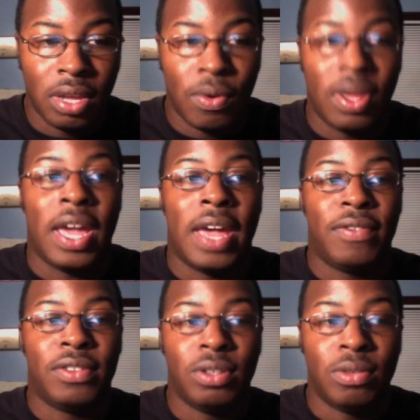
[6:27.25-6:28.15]
We
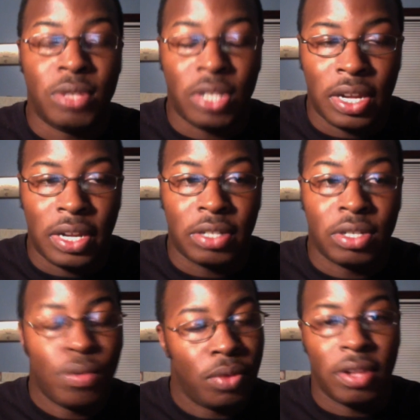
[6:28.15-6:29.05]
have to change
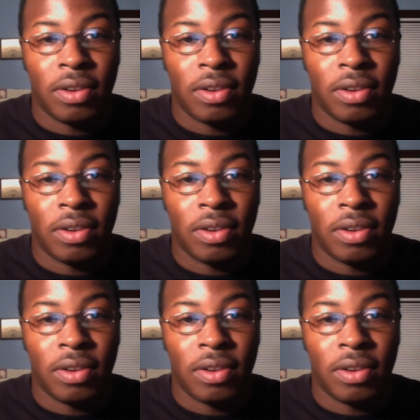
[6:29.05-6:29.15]
within